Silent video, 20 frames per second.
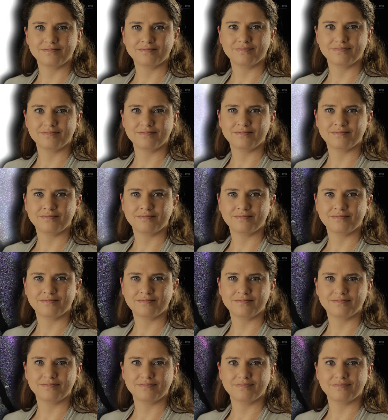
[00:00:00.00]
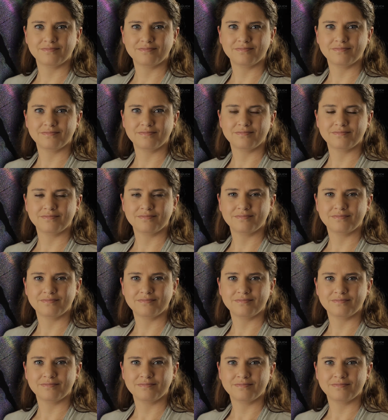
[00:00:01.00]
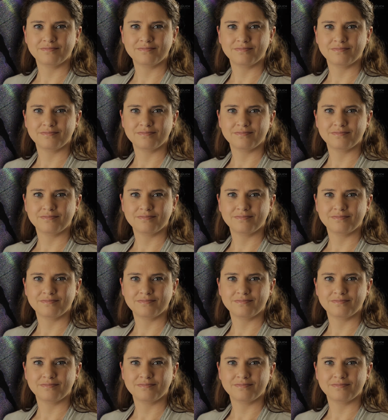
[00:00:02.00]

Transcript: (no one is talking)